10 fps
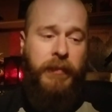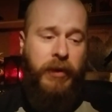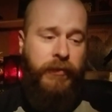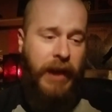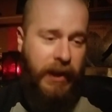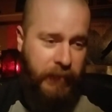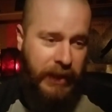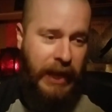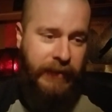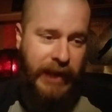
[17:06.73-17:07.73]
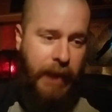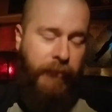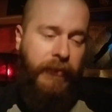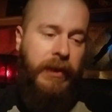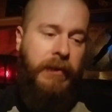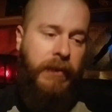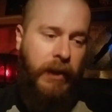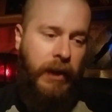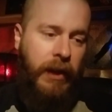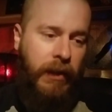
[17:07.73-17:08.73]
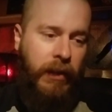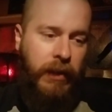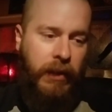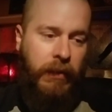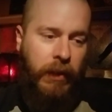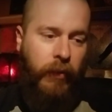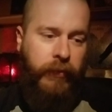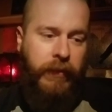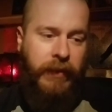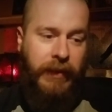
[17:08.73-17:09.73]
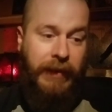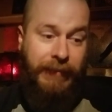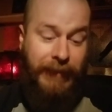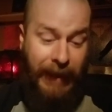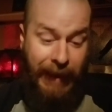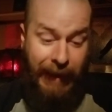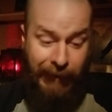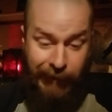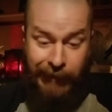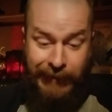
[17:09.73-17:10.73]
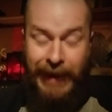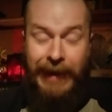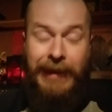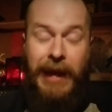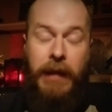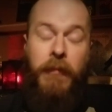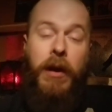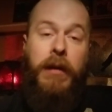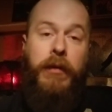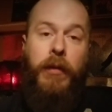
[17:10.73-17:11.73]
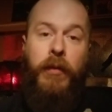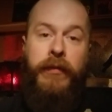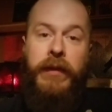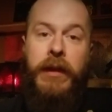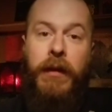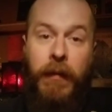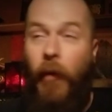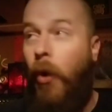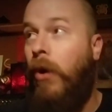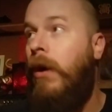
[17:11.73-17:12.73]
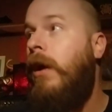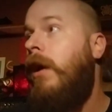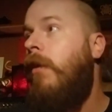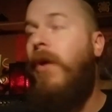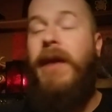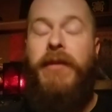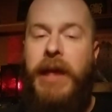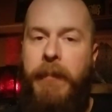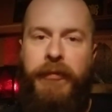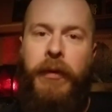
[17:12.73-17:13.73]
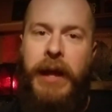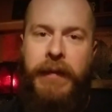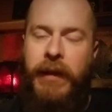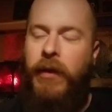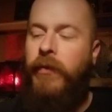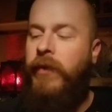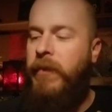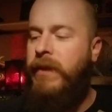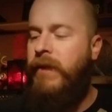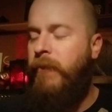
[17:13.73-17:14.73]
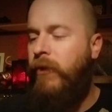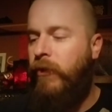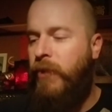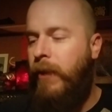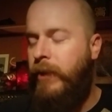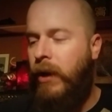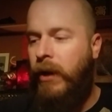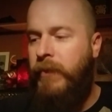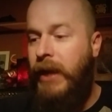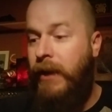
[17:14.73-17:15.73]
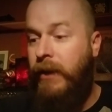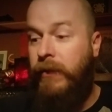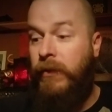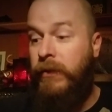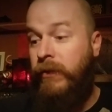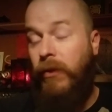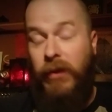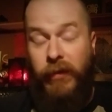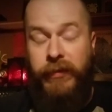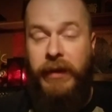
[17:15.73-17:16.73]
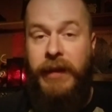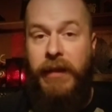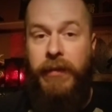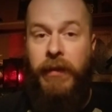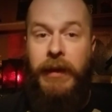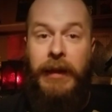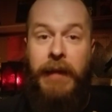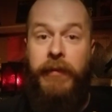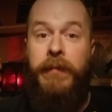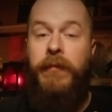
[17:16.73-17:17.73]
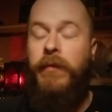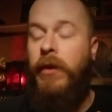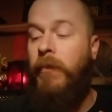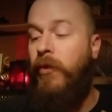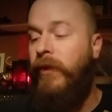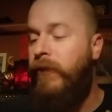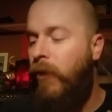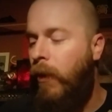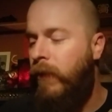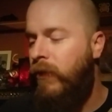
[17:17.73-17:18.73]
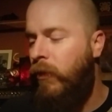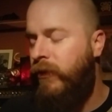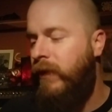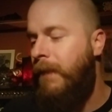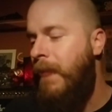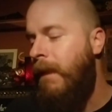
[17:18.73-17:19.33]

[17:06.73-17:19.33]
I'm going to try to be on top of it a little closer to the 10 o'clock mark. We'll see. Or whenever the episode ends. I know some of these episodes probably aren't going to be ending till closer to 10:30, 11 moving forward. So we'll see.